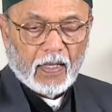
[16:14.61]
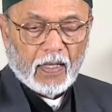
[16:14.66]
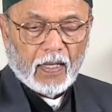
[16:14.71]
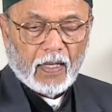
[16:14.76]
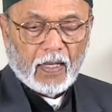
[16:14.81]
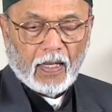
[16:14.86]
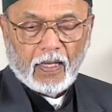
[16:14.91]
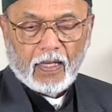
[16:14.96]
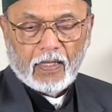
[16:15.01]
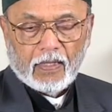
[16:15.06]

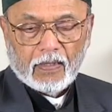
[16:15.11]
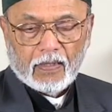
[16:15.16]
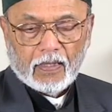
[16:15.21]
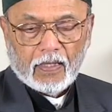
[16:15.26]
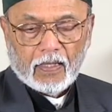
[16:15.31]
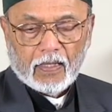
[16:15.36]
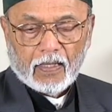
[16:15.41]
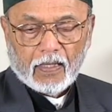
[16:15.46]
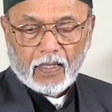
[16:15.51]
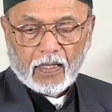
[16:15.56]
and
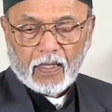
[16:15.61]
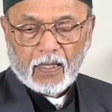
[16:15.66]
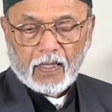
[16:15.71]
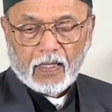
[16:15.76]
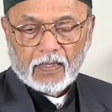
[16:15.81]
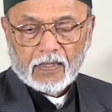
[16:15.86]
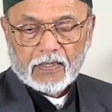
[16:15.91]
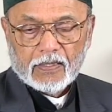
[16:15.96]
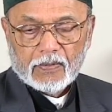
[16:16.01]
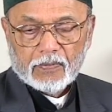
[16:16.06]
an
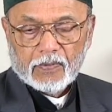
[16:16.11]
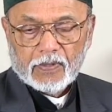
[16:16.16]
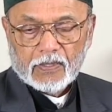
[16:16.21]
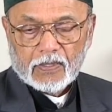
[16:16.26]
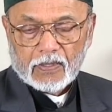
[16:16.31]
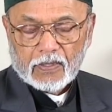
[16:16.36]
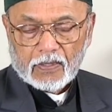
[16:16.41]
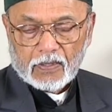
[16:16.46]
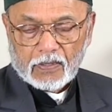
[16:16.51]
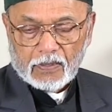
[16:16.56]
alliance was
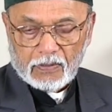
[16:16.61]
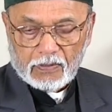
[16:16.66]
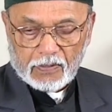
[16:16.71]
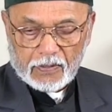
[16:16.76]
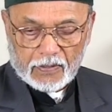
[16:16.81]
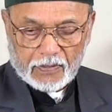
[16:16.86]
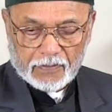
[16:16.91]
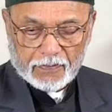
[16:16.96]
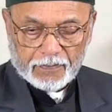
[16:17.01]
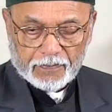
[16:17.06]

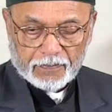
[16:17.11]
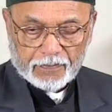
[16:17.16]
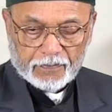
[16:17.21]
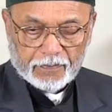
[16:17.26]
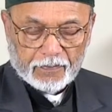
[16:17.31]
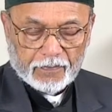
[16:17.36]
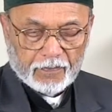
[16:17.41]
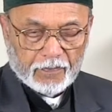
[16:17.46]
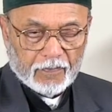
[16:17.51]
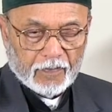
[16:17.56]
concluded.
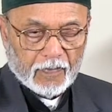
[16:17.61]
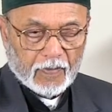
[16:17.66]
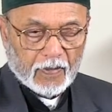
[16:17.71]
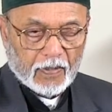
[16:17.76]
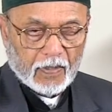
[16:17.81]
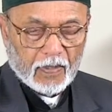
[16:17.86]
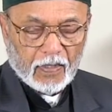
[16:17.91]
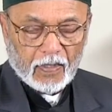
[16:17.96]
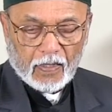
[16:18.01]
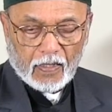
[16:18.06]

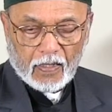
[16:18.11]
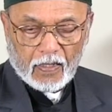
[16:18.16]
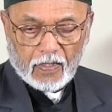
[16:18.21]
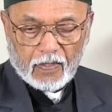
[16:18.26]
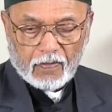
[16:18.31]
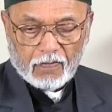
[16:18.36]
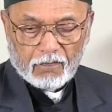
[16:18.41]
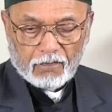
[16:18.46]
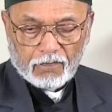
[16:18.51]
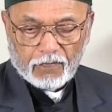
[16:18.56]

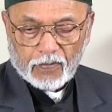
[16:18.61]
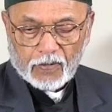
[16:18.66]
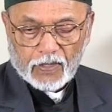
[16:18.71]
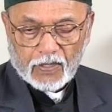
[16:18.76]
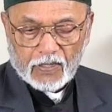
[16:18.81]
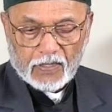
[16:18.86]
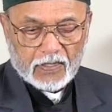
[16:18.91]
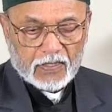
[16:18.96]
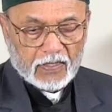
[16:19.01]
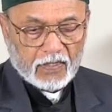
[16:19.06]
In
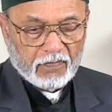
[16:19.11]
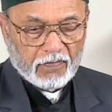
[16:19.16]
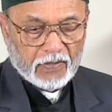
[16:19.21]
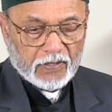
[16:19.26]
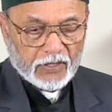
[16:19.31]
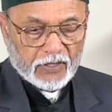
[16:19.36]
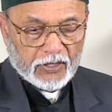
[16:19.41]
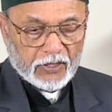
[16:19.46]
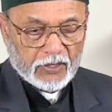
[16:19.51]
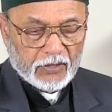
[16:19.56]

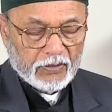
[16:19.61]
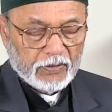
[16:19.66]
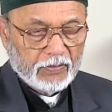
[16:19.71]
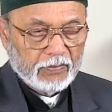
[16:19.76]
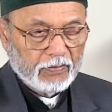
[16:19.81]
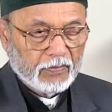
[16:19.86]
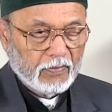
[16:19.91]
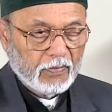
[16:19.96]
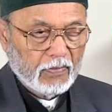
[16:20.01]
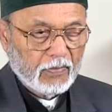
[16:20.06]
1472,
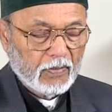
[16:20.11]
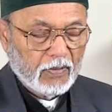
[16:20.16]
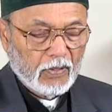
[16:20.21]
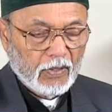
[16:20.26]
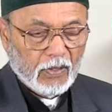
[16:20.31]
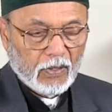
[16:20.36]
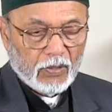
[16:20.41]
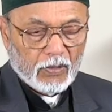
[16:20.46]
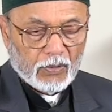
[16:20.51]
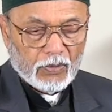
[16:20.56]

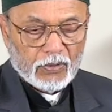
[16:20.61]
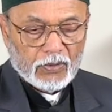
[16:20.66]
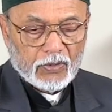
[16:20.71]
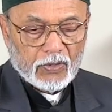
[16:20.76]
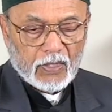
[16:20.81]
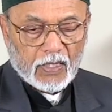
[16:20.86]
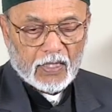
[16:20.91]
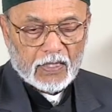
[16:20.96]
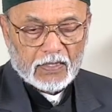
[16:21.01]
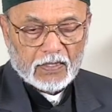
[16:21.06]

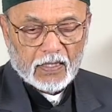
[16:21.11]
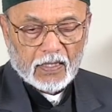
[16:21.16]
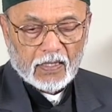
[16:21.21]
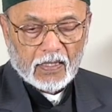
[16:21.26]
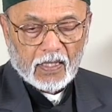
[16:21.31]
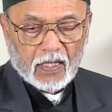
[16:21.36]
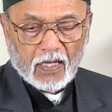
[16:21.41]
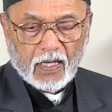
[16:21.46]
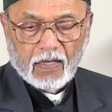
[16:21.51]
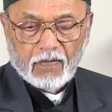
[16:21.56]
Uzun
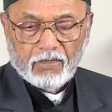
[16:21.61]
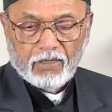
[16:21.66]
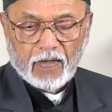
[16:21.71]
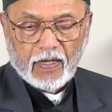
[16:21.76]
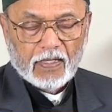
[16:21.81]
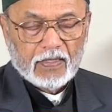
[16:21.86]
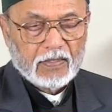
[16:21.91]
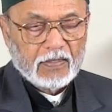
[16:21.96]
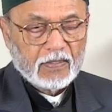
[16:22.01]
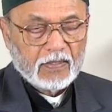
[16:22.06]
Hasan
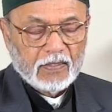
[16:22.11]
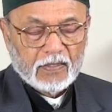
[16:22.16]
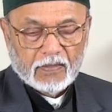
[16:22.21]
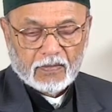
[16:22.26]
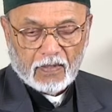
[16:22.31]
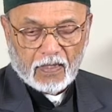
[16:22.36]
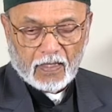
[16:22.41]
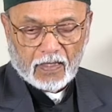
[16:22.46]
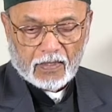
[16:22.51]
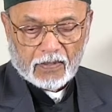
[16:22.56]
advanced
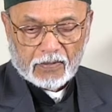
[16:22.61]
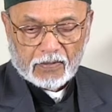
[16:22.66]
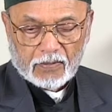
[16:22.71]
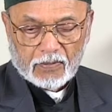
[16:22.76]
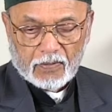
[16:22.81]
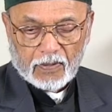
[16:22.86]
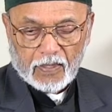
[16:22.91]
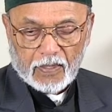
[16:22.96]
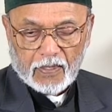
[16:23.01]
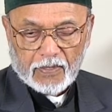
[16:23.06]
into
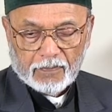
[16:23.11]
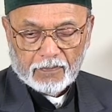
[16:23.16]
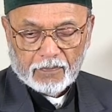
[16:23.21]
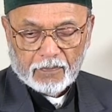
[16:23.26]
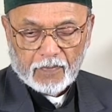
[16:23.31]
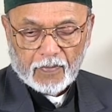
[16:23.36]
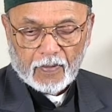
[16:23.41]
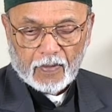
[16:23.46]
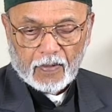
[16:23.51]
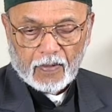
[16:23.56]
Anatolia
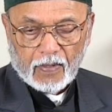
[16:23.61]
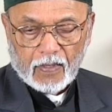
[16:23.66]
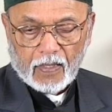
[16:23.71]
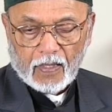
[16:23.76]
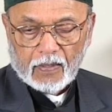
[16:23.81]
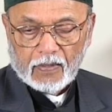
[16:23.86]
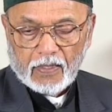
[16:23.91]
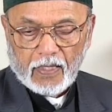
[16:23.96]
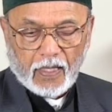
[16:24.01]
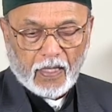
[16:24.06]

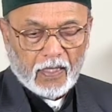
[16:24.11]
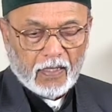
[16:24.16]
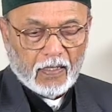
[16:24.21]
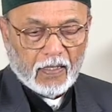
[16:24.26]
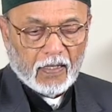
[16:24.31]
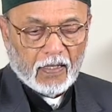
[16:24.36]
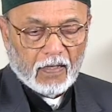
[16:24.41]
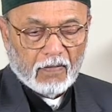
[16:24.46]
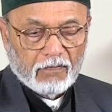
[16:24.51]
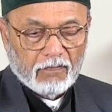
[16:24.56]
at the head
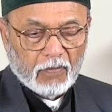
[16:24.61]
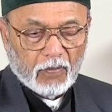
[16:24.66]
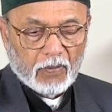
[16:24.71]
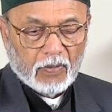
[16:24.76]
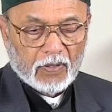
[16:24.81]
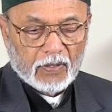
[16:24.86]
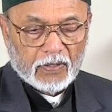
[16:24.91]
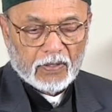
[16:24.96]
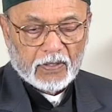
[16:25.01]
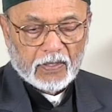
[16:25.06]
of
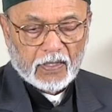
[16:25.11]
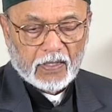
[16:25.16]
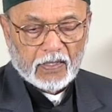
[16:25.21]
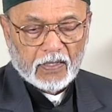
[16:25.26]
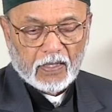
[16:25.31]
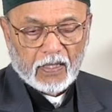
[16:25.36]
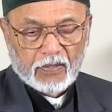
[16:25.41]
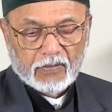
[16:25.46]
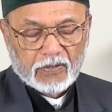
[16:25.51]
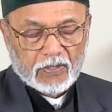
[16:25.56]
over
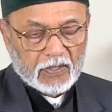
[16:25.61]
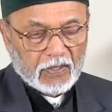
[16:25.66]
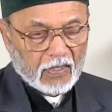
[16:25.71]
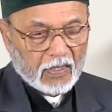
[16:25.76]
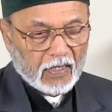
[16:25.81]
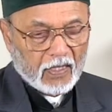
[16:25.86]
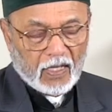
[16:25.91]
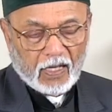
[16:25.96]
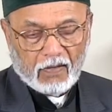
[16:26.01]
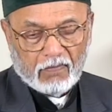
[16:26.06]
30,000
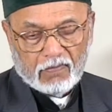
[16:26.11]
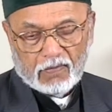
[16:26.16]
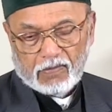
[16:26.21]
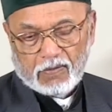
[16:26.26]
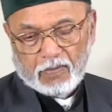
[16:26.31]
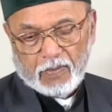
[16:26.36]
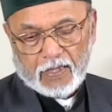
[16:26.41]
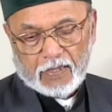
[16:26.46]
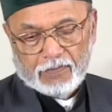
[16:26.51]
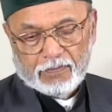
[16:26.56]
cavalrymen.